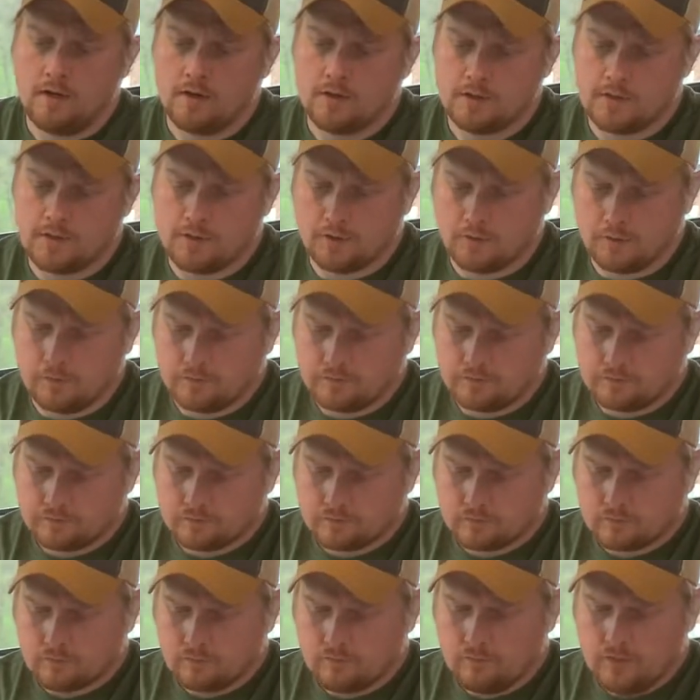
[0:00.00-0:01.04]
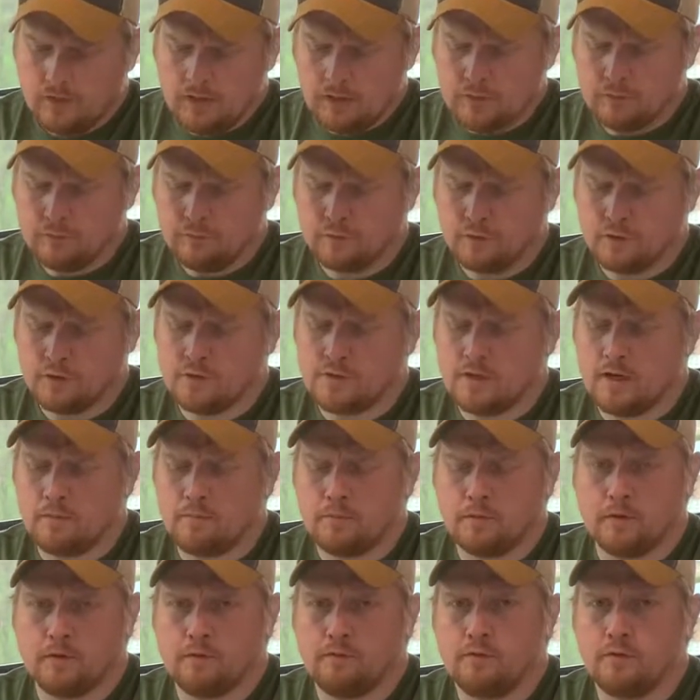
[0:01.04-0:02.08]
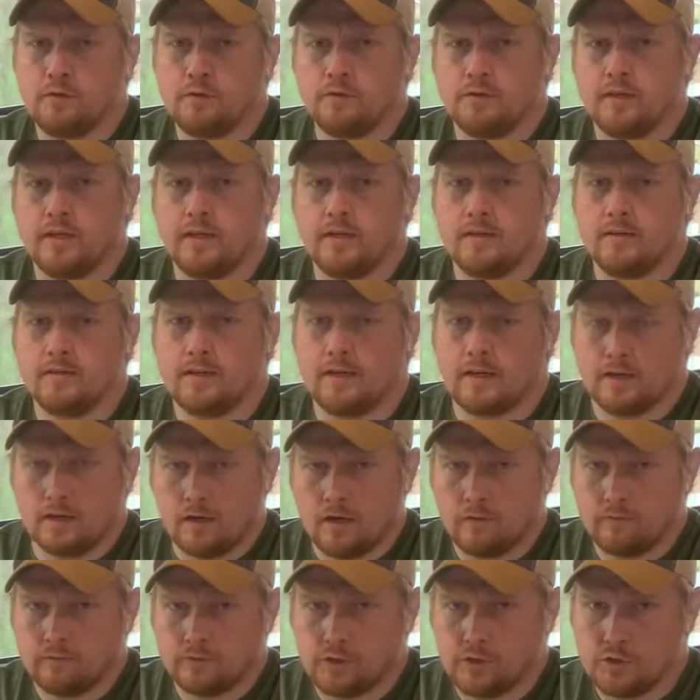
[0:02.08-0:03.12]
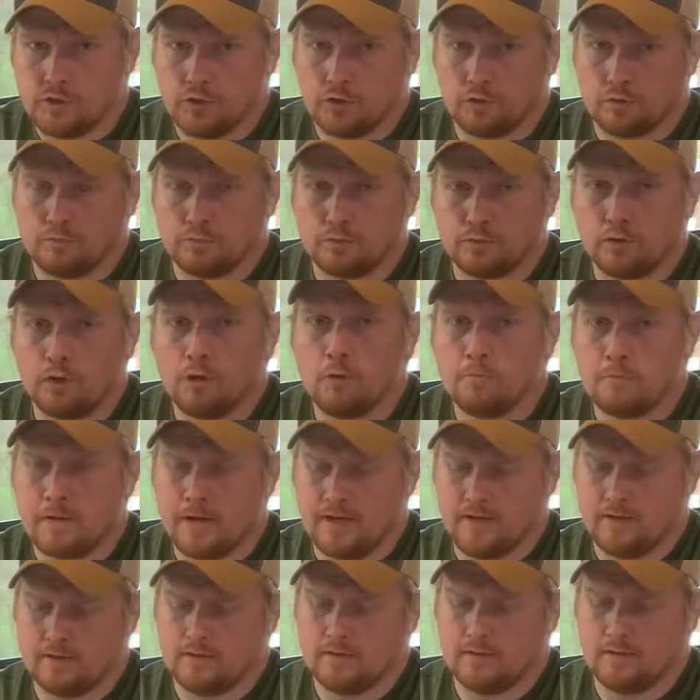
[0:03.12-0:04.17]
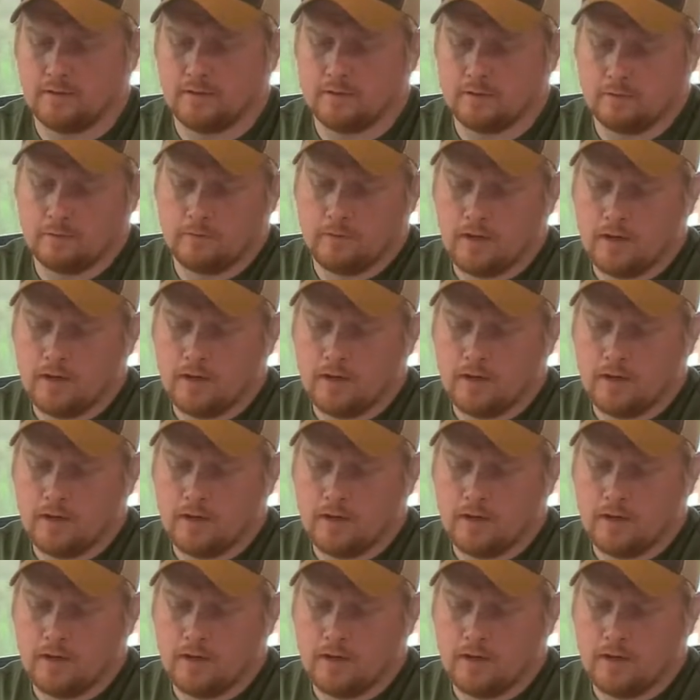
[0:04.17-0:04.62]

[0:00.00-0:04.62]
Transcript: So first up are a few things that can upgrade your propane system.